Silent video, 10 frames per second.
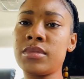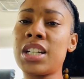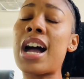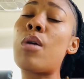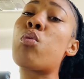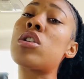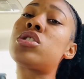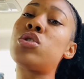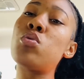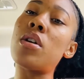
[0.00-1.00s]
God
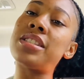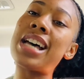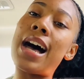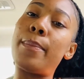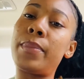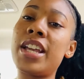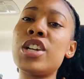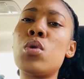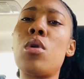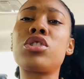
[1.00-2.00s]
wants you on top. He
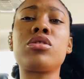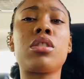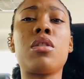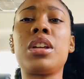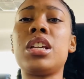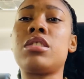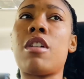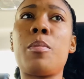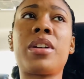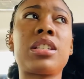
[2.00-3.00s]
don't want you to go the easy
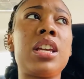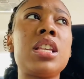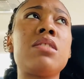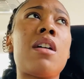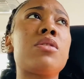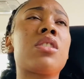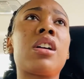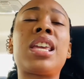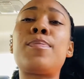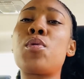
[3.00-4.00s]
route because the easy route is going
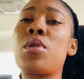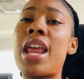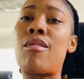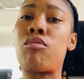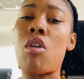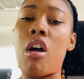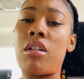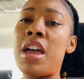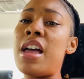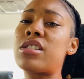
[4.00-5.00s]
to keep you in that rut.
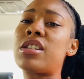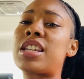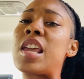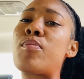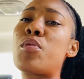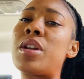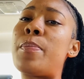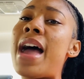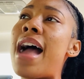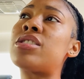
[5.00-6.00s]
It's going to keep you in the
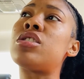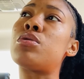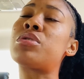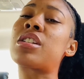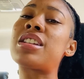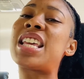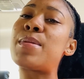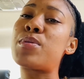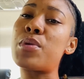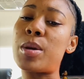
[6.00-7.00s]
past you. It's going to keep
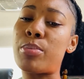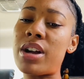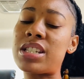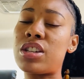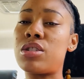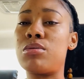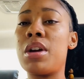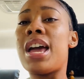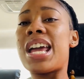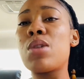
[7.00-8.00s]
you in the present you.
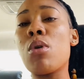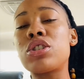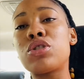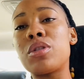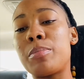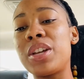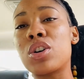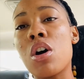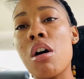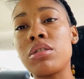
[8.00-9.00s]
He wants you to be the
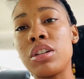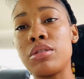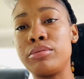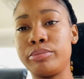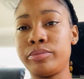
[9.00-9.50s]
called you.